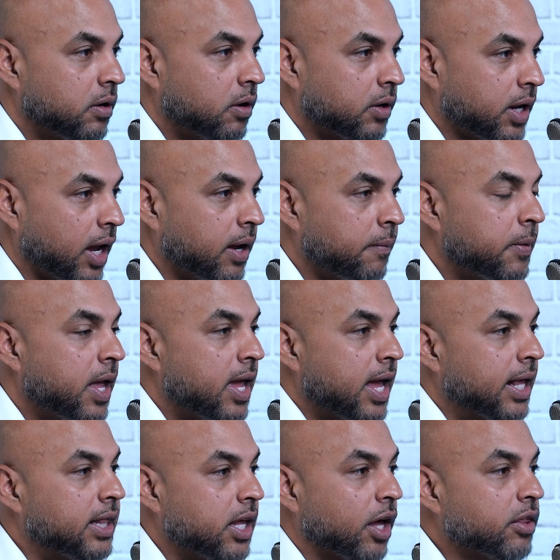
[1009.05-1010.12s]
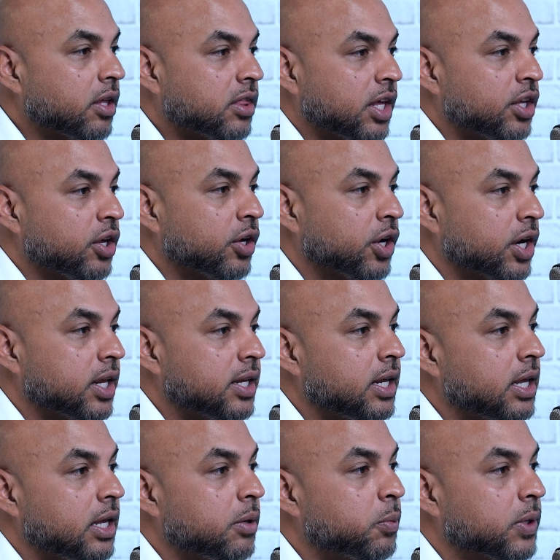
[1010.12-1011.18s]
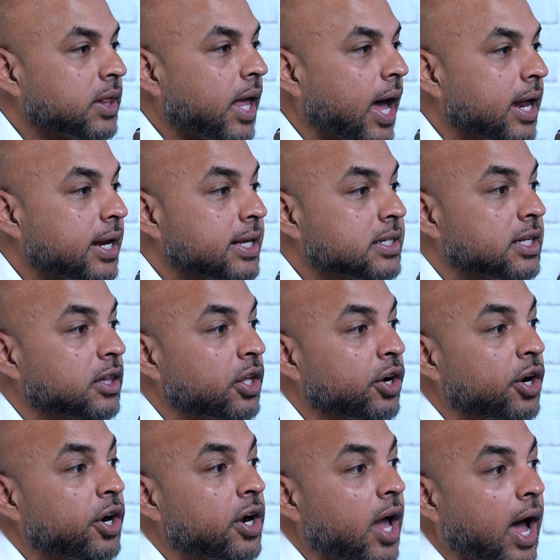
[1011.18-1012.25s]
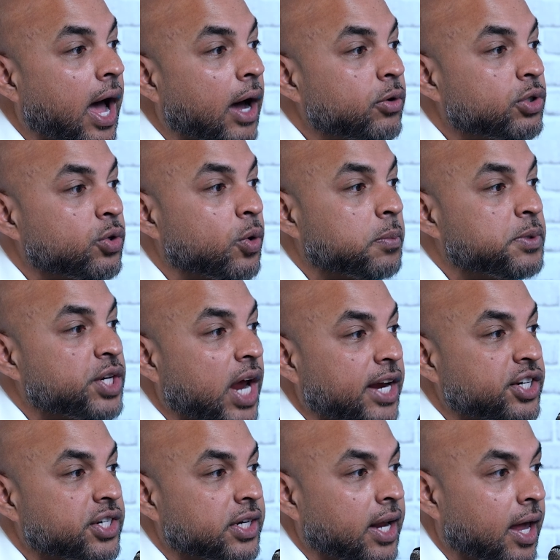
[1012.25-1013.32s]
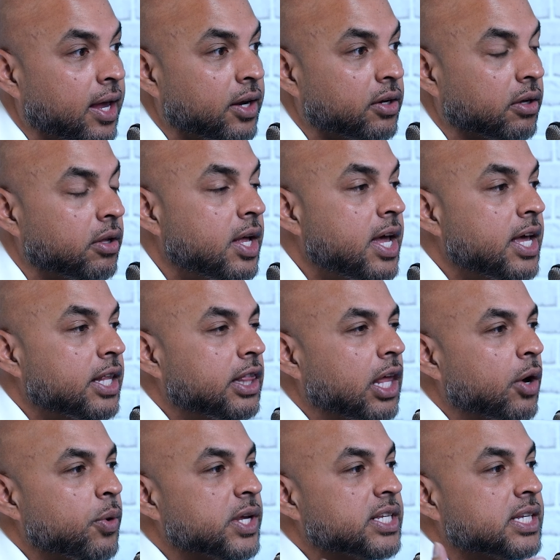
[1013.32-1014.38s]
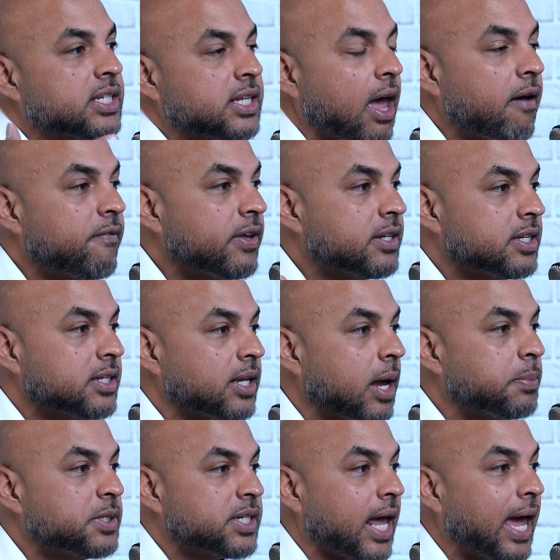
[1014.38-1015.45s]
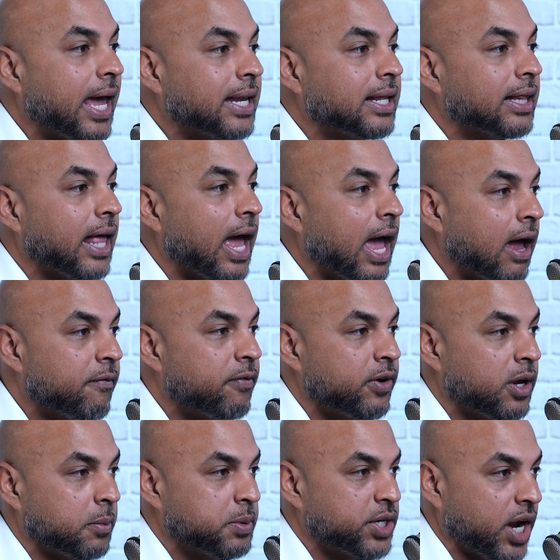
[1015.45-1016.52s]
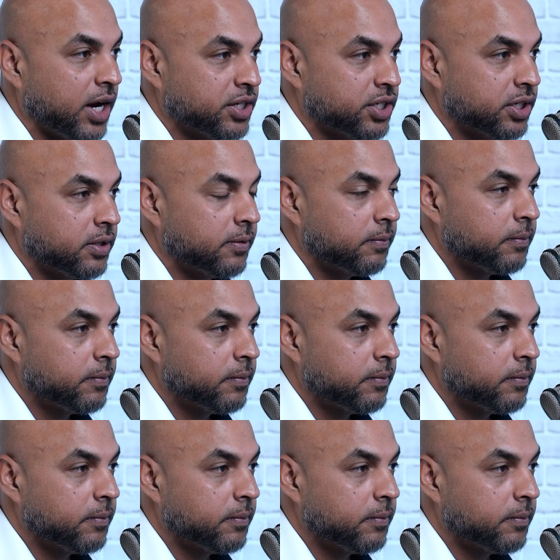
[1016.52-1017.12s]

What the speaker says: Okay? And the other thing you're going to need with that is learn how to objection handle. There is 7 steps to handle every objection.